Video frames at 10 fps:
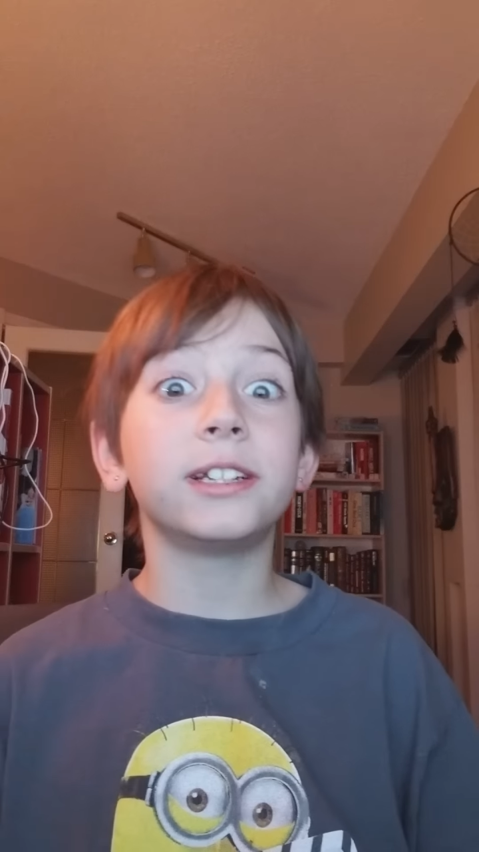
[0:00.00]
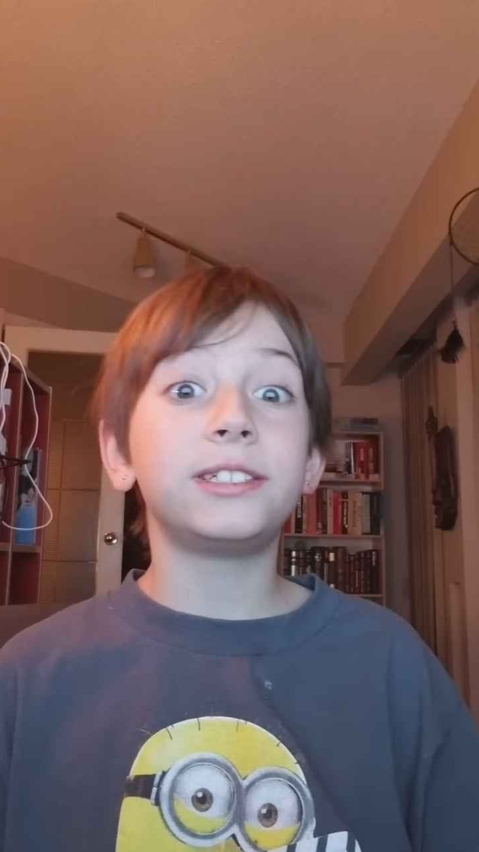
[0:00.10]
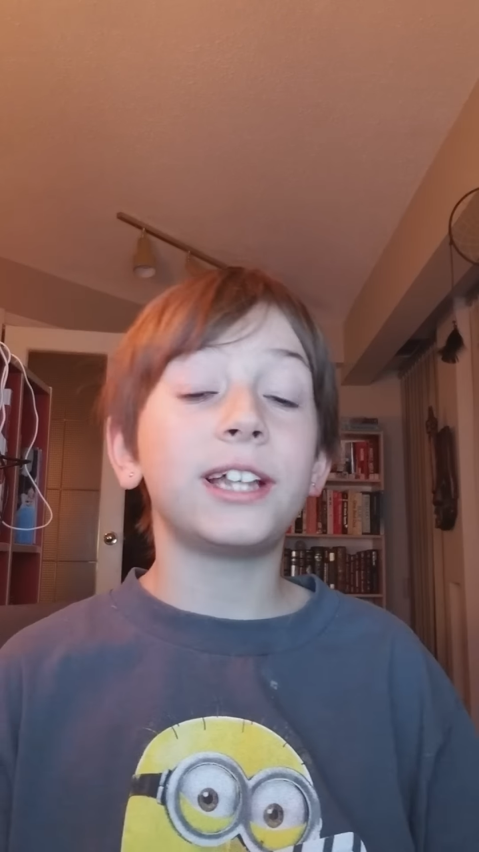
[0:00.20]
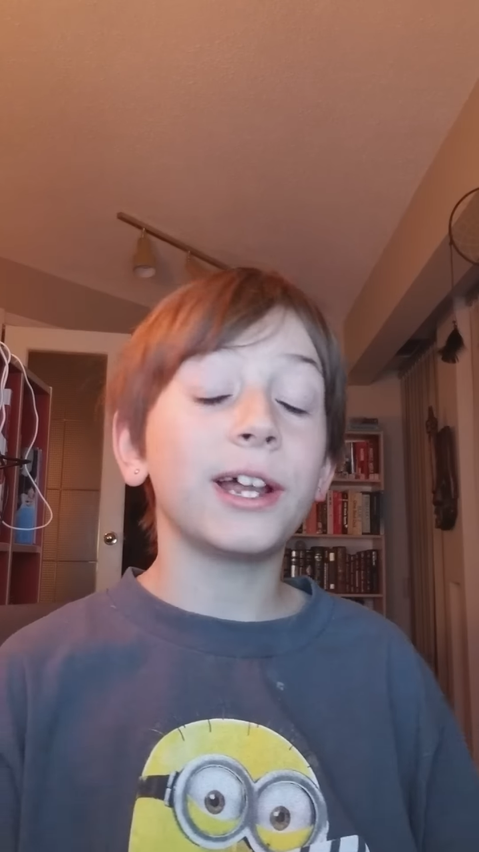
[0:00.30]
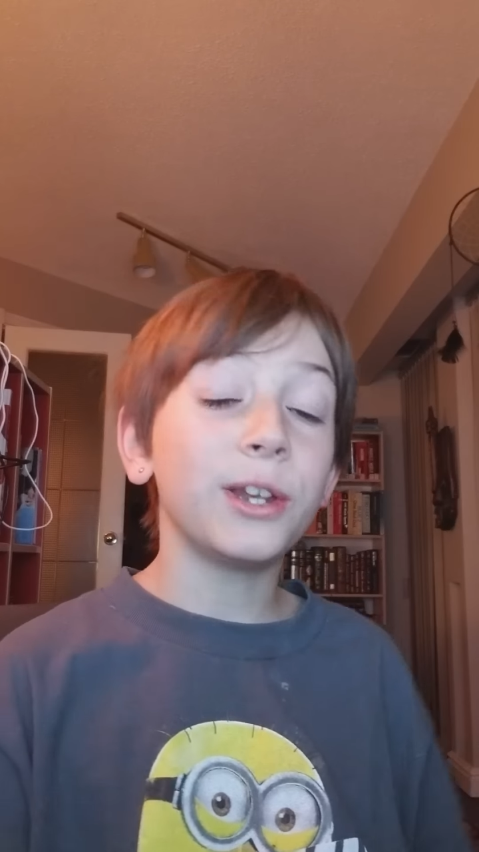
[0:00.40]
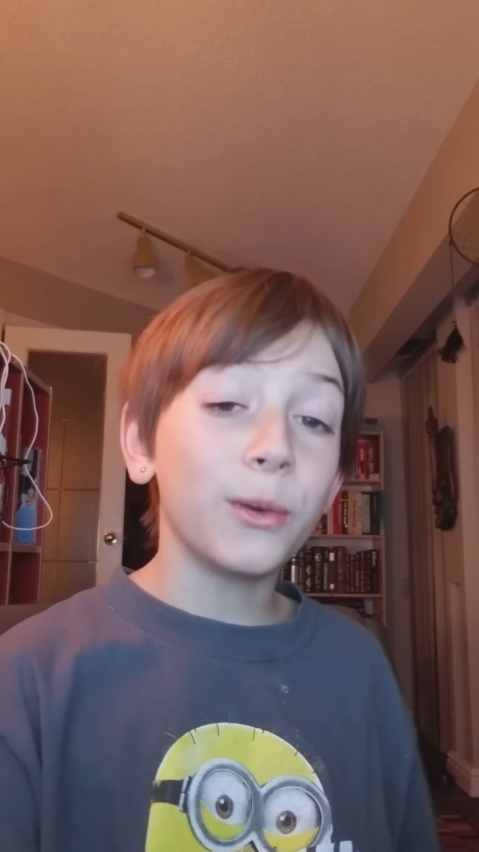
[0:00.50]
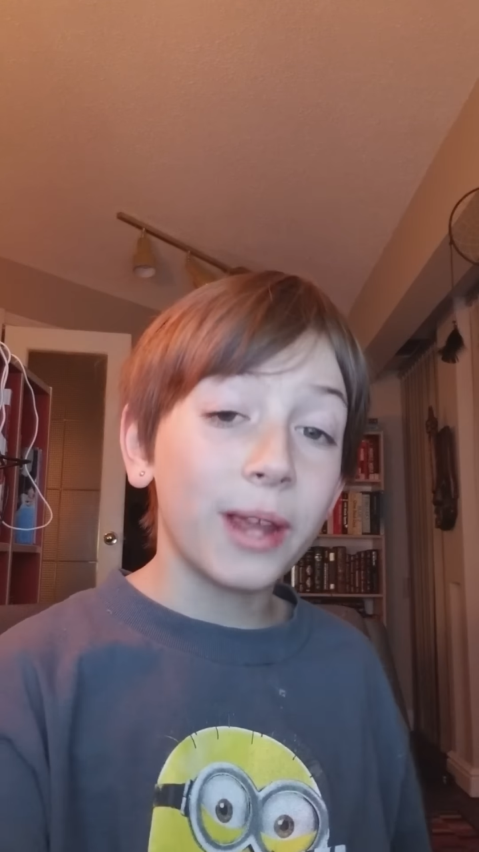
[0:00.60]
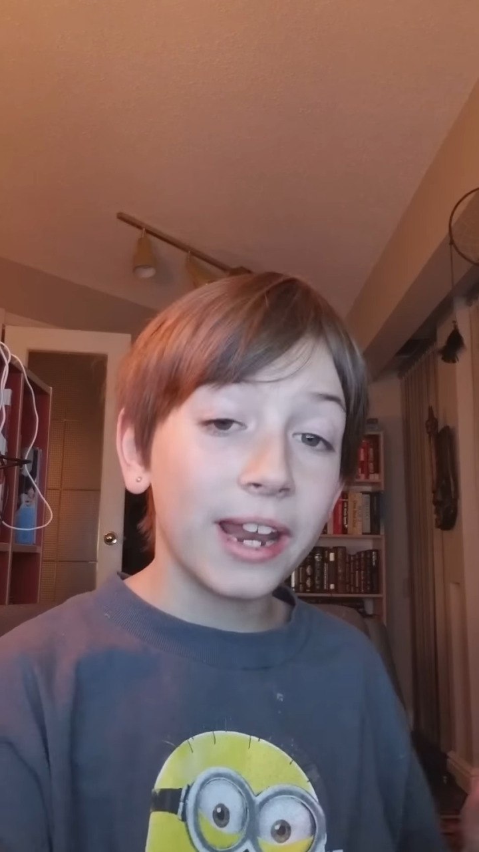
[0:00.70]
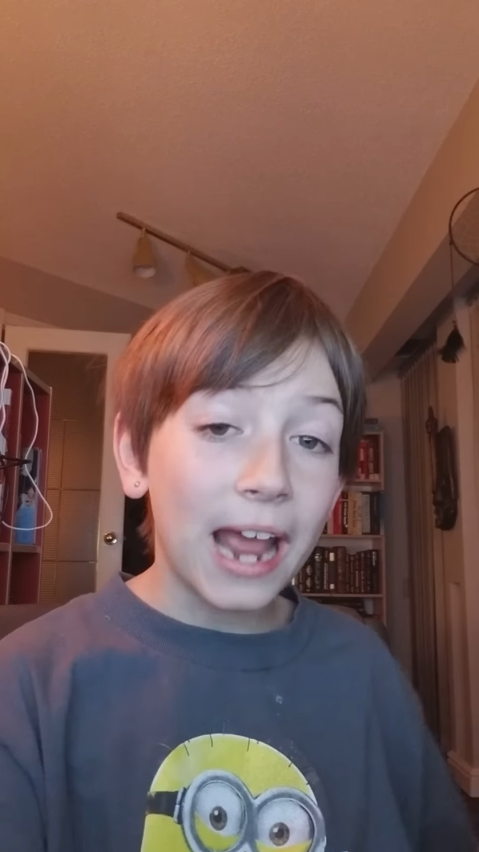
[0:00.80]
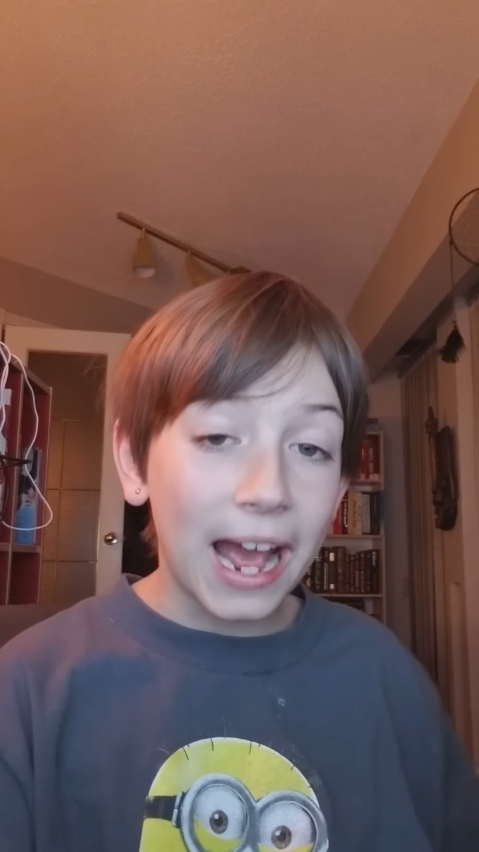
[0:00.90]
It's Techno
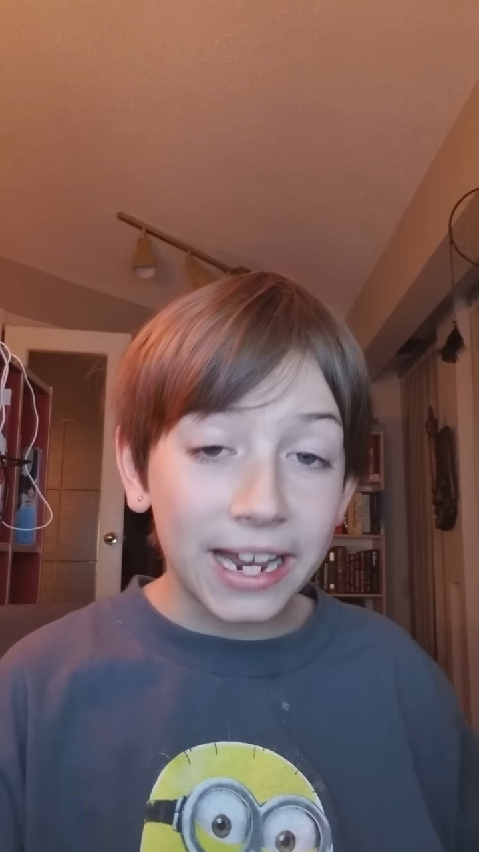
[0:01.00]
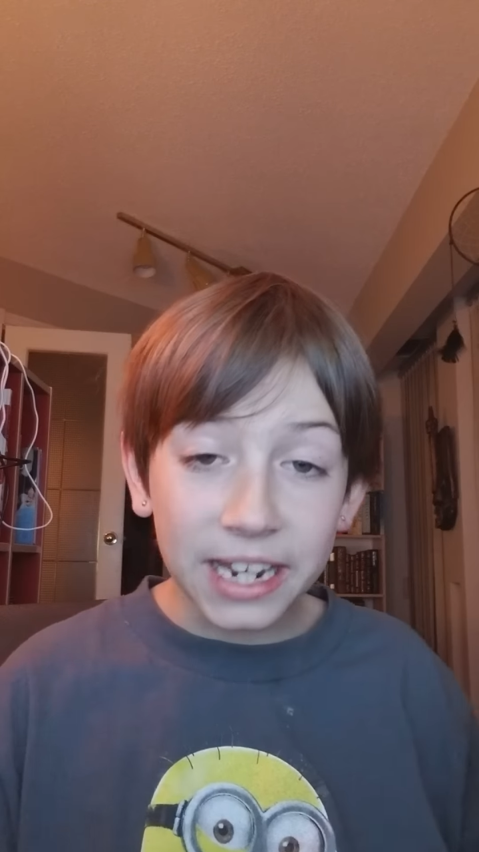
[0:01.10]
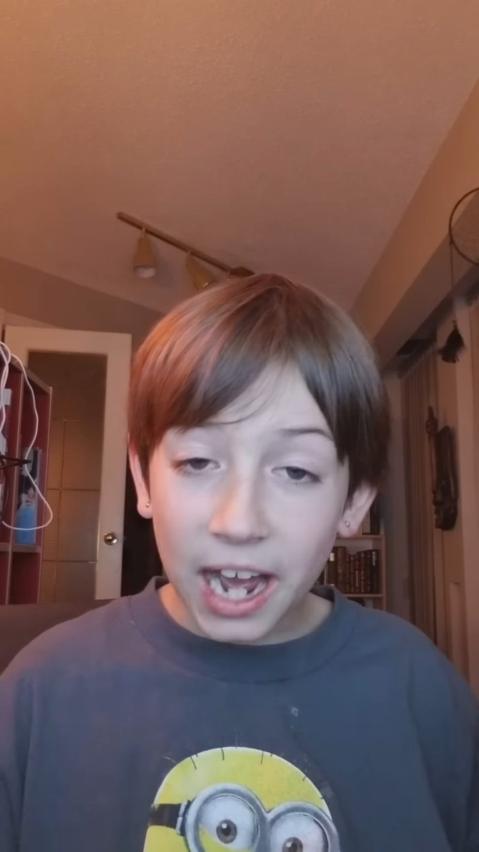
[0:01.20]
Kid, and